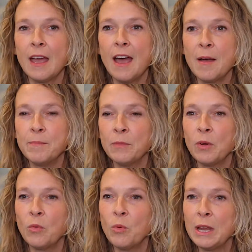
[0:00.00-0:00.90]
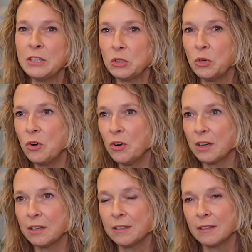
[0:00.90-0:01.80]
Um, we
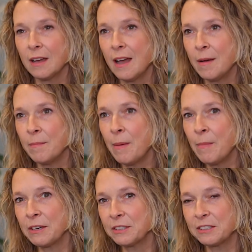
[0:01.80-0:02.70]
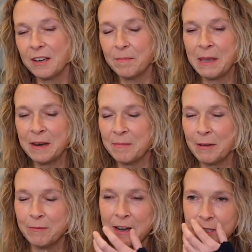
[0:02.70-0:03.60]
talk um, amongst me and my
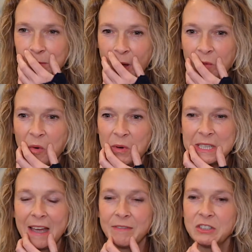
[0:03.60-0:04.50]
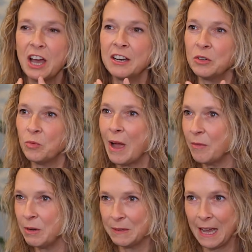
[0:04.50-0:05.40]
friends about what we'd have done and where
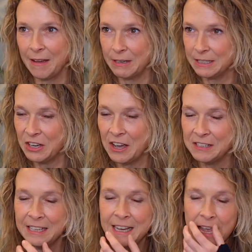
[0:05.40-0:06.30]
we would have it done.